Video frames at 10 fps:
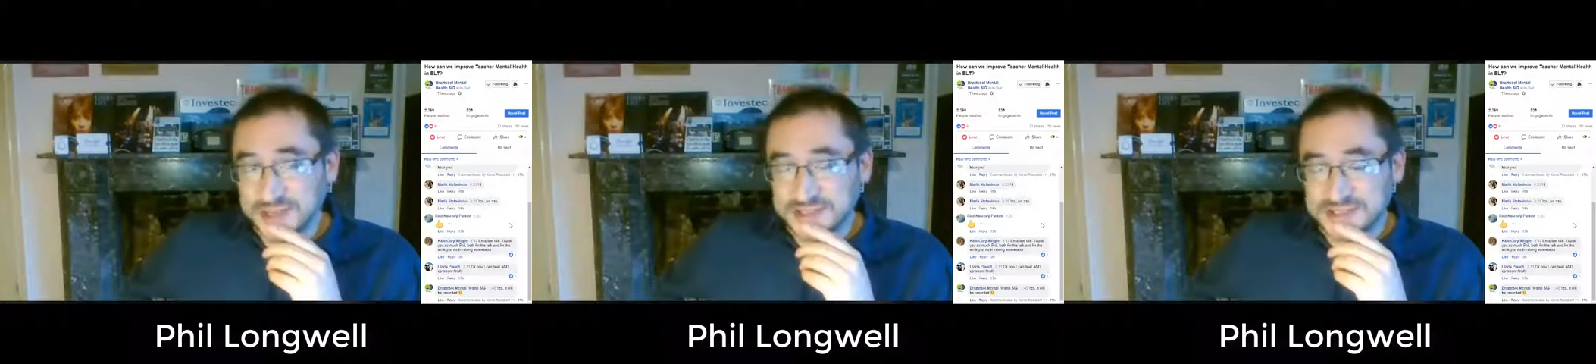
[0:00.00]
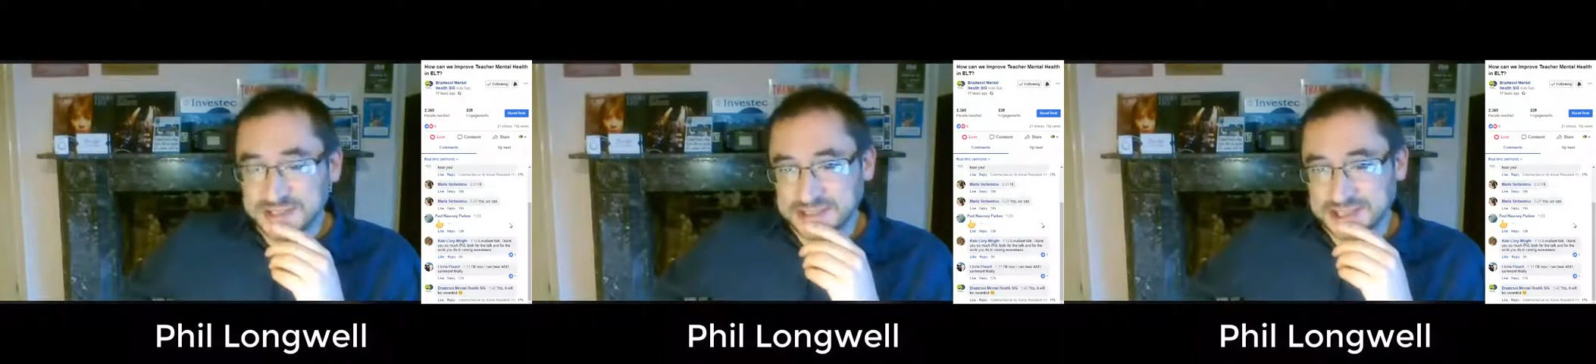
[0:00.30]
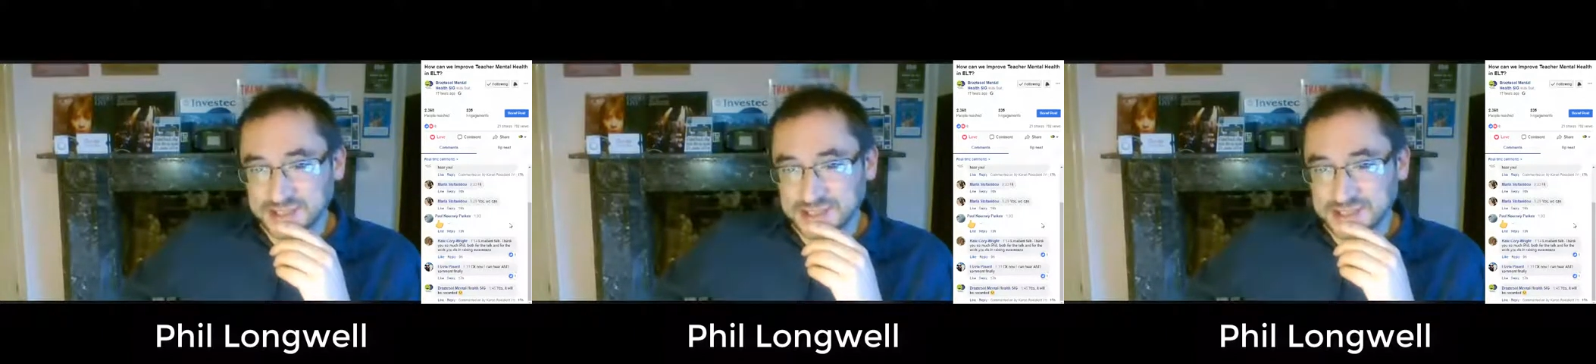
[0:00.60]
It's
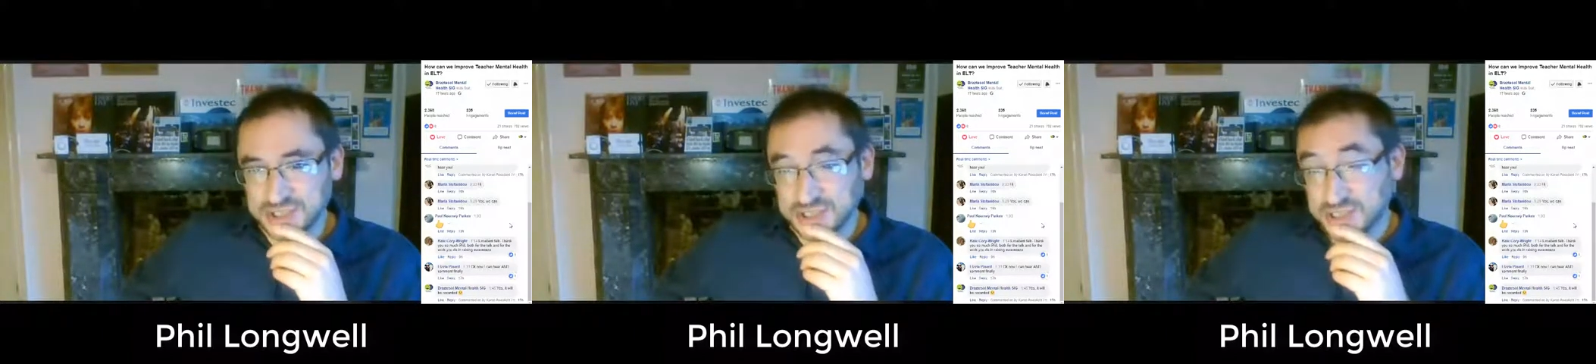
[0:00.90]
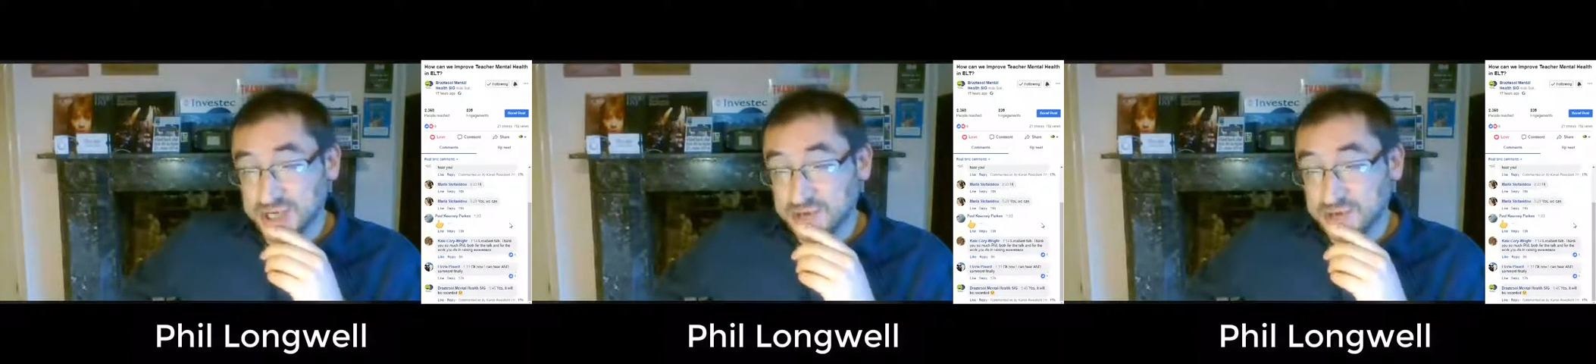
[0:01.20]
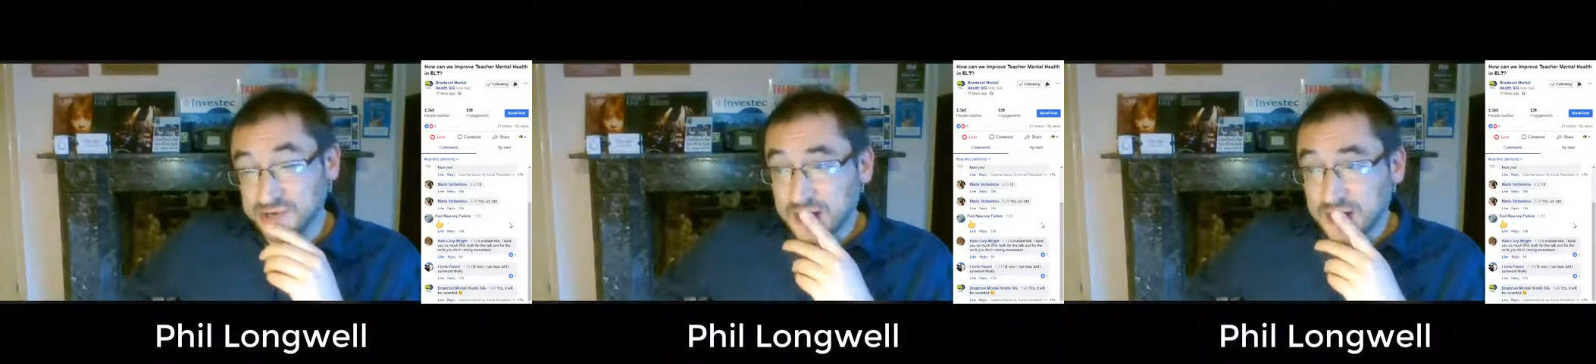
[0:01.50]
language teachers in general,
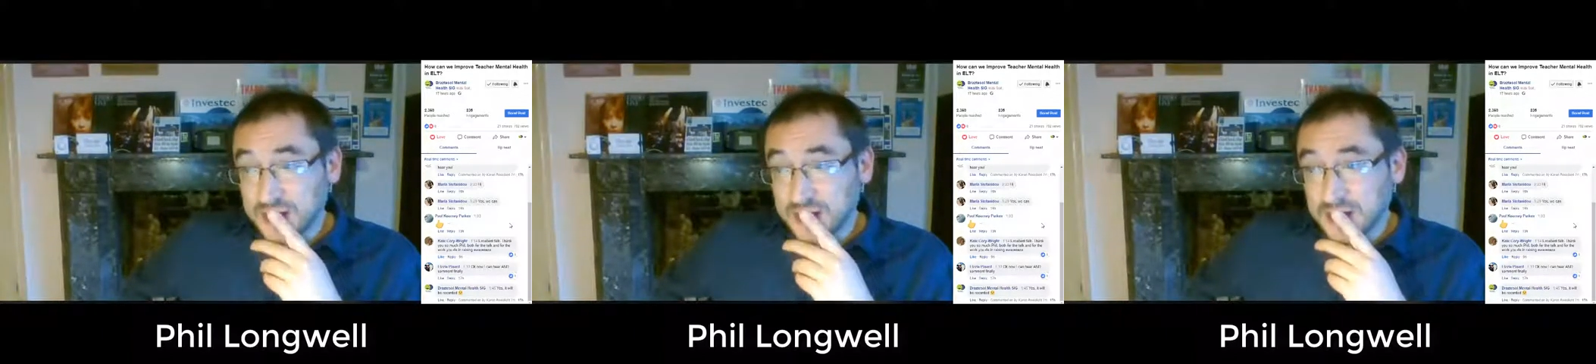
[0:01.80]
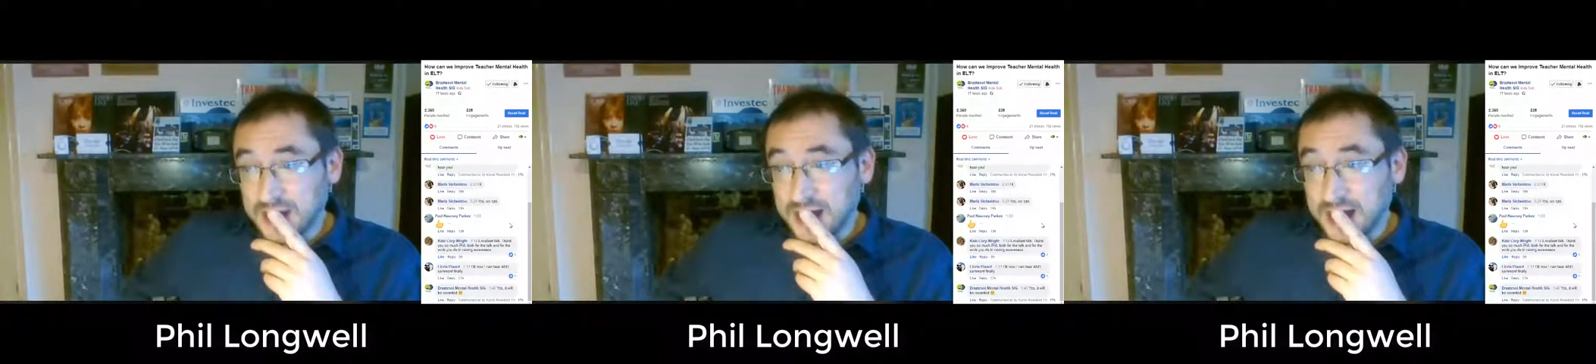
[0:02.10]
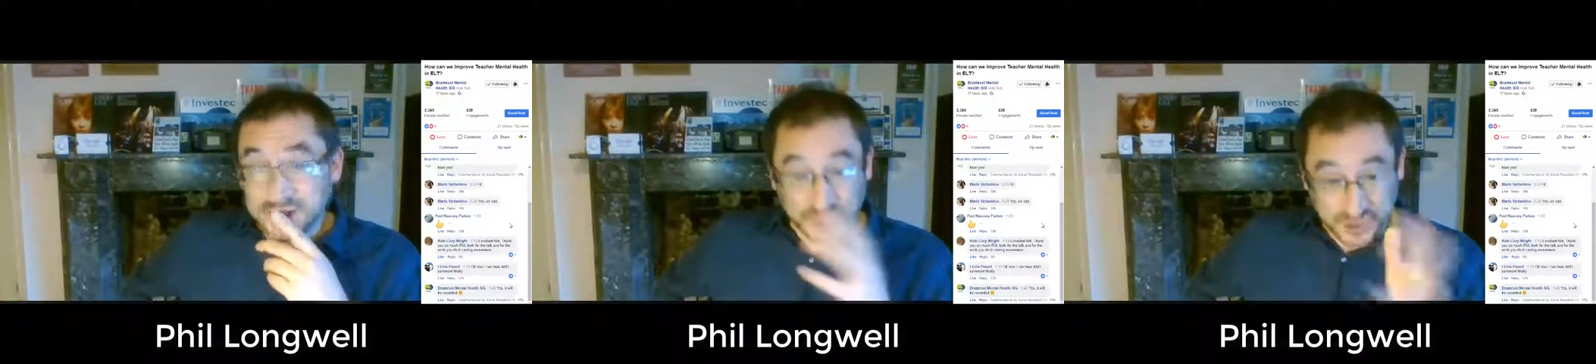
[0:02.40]
and it's
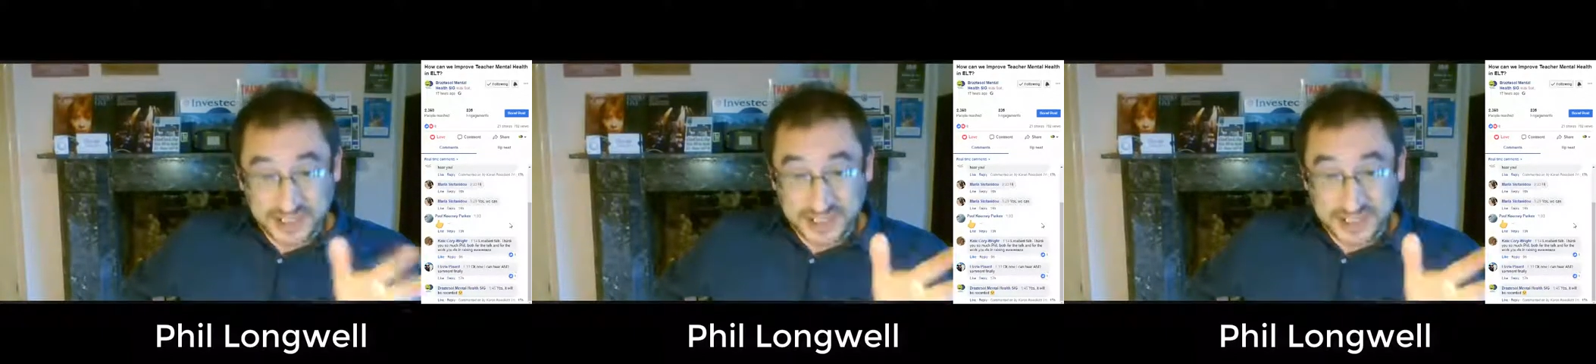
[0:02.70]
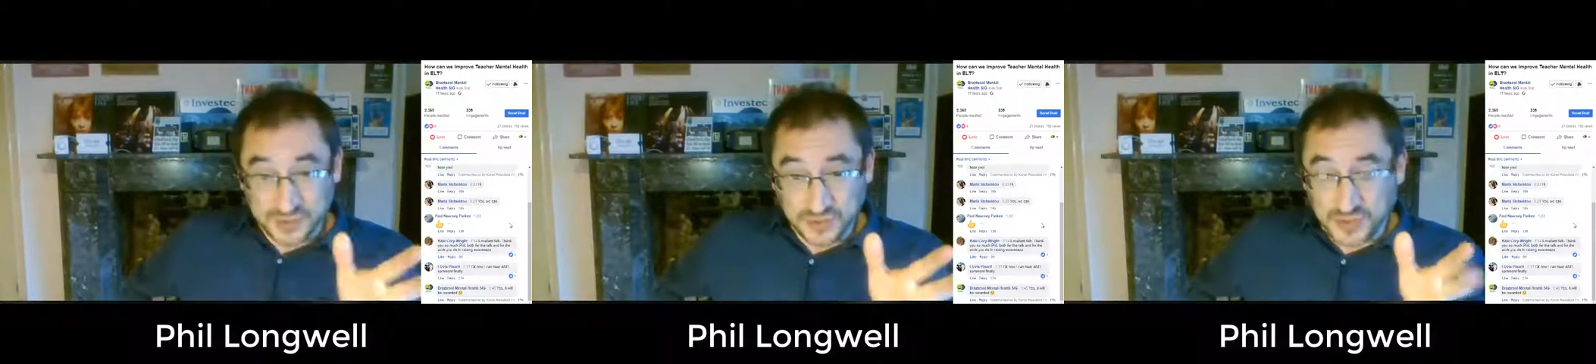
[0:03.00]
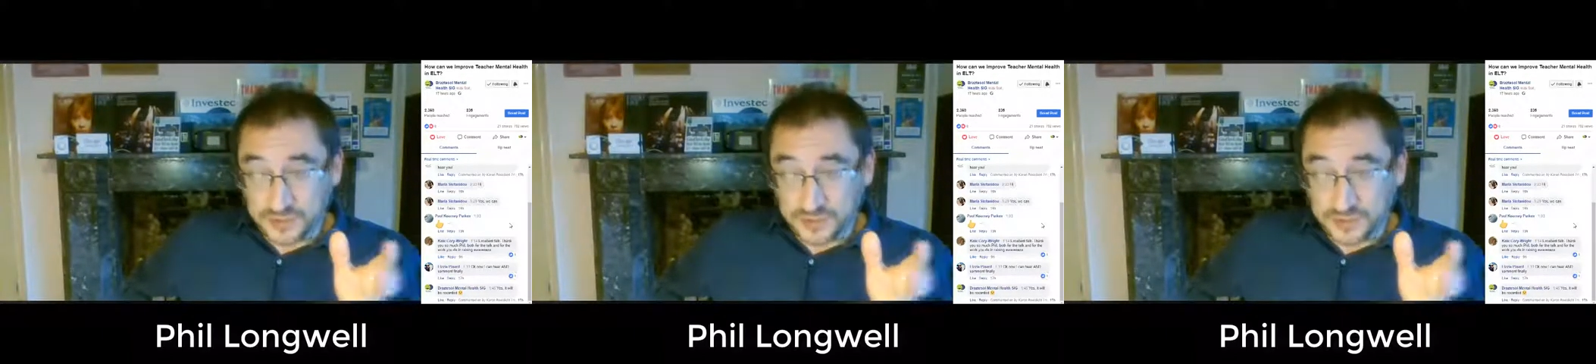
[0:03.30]
not just teachers as well.